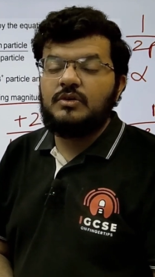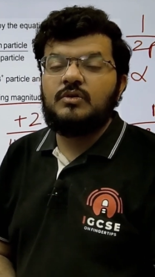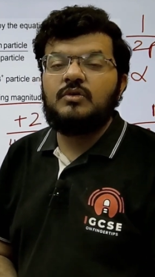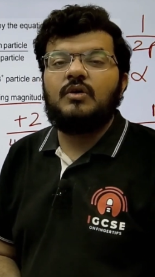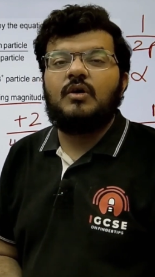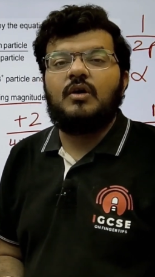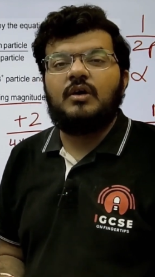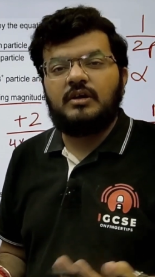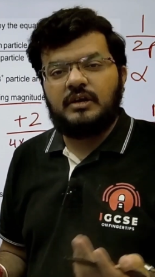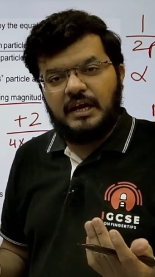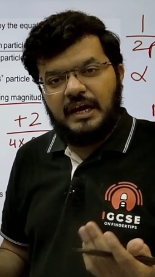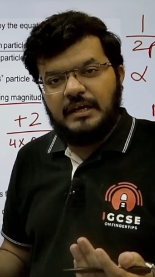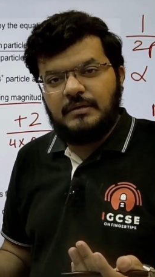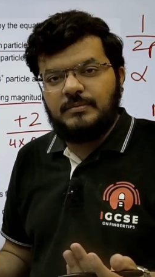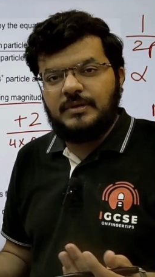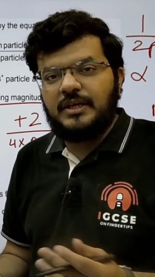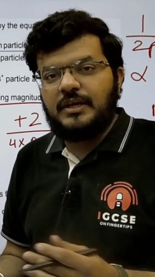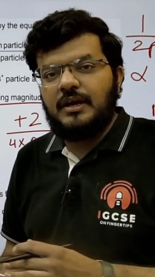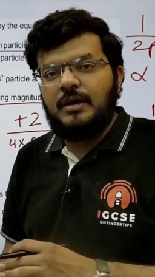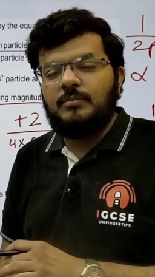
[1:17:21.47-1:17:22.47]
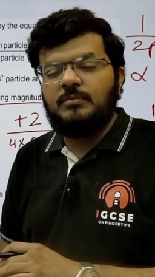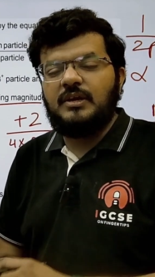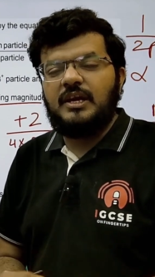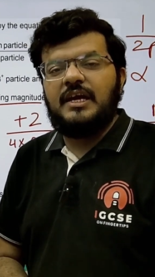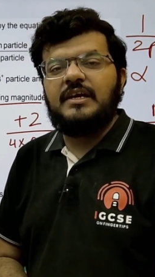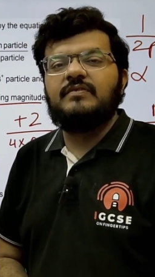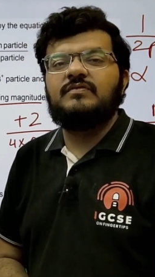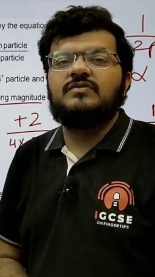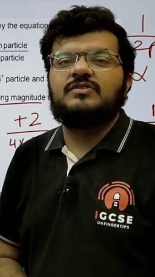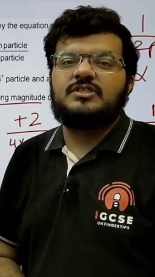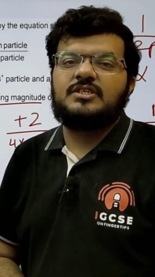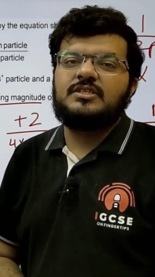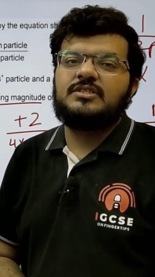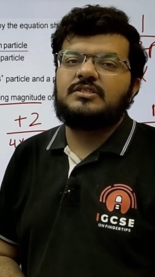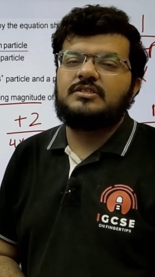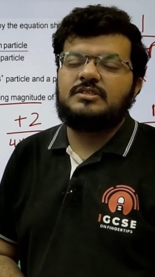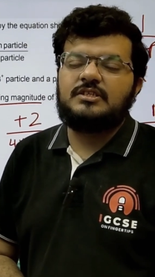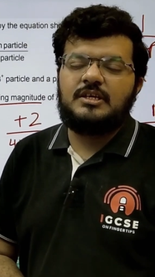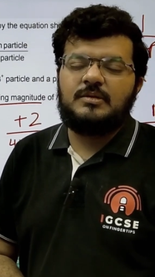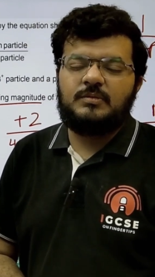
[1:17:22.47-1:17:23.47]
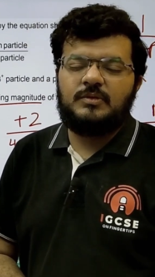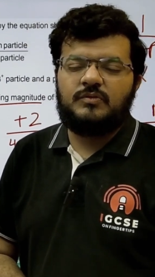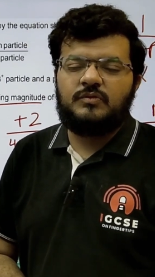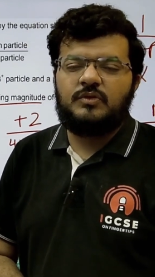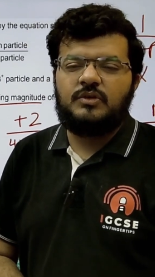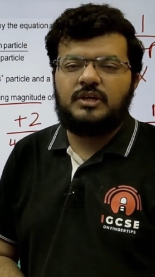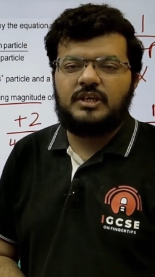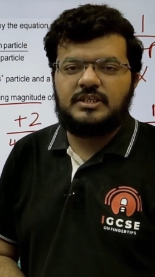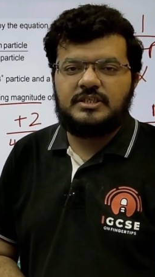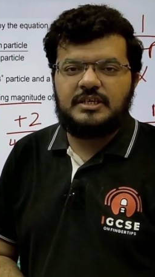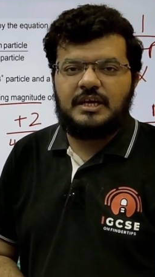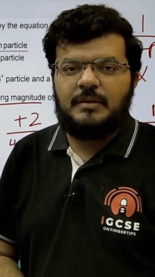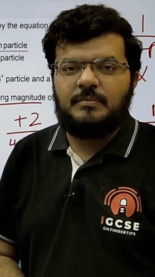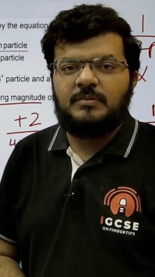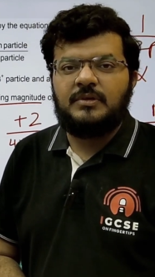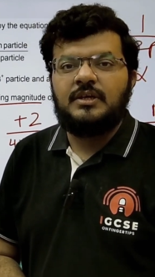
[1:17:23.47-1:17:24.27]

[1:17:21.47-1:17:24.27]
or I may come live just the day before exam.